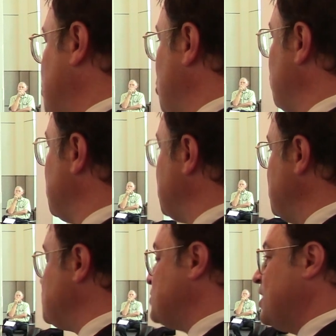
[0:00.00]

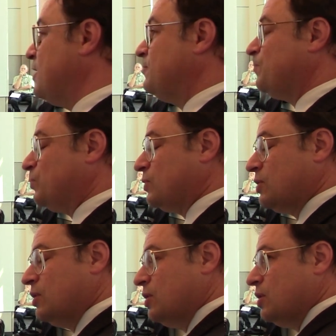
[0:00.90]
Kerr-McGee said,
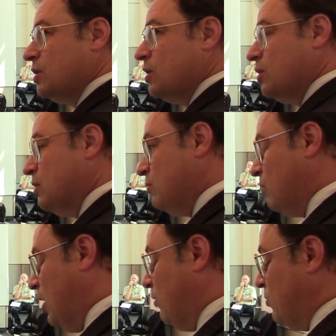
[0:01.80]

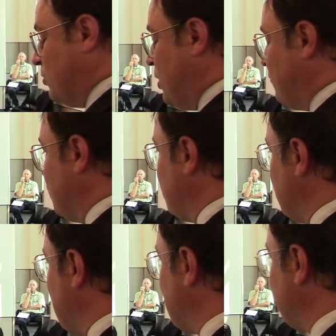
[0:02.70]
well, we'll cover it with
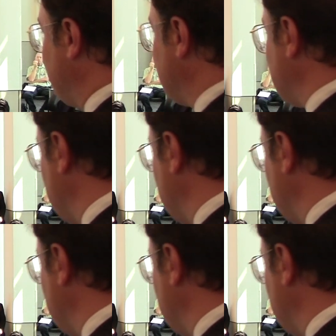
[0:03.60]
about a foot of